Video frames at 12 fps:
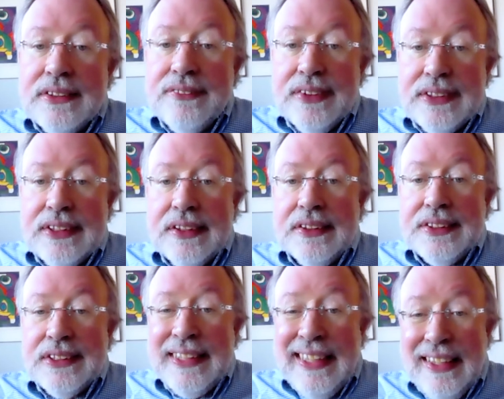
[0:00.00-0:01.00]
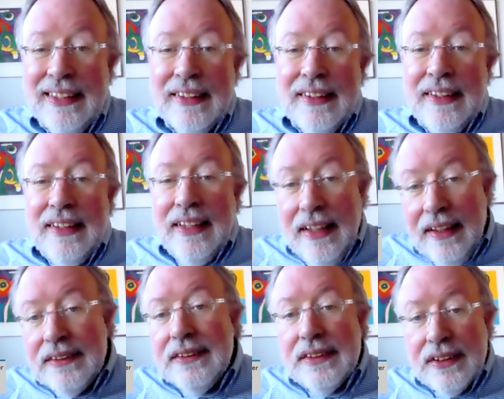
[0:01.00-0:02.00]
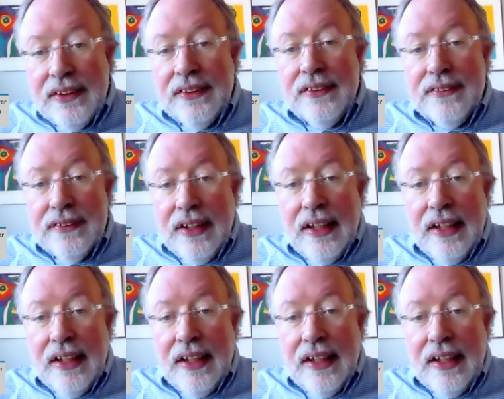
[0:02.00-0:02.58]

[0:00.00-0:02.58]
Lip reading: still see into